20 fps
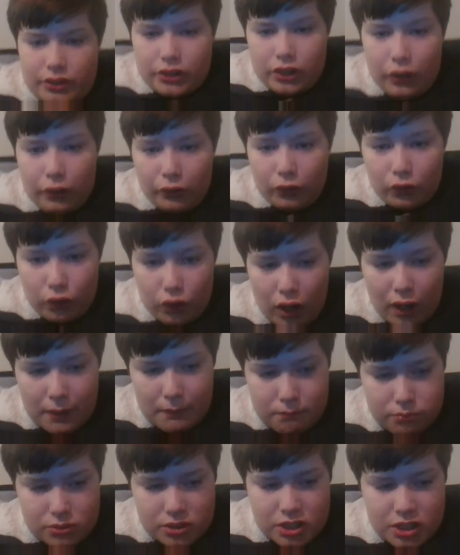
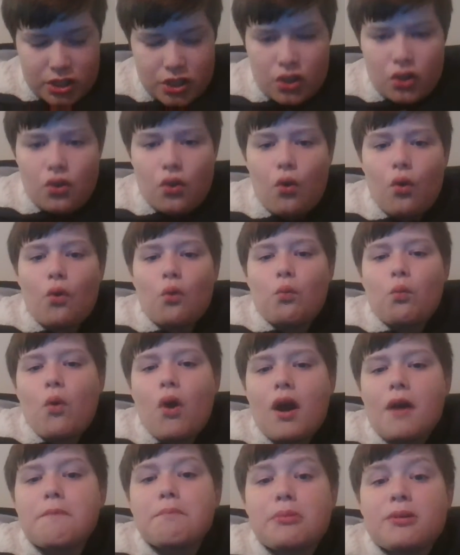Or
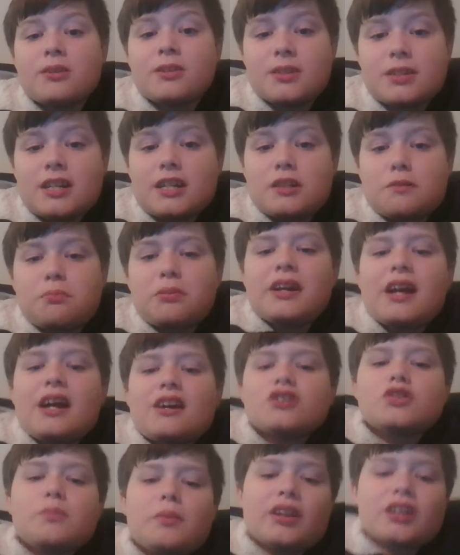Wipers, as
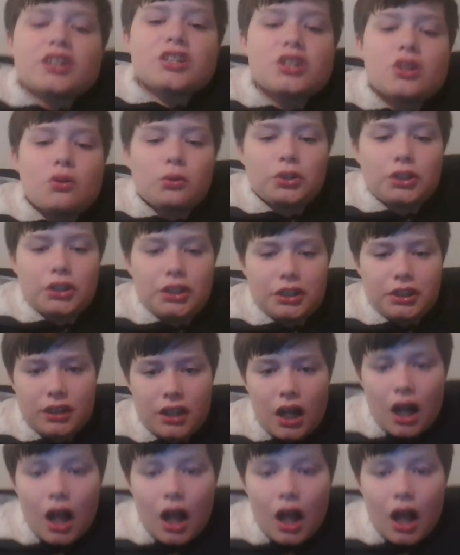pronounced by the soldiers.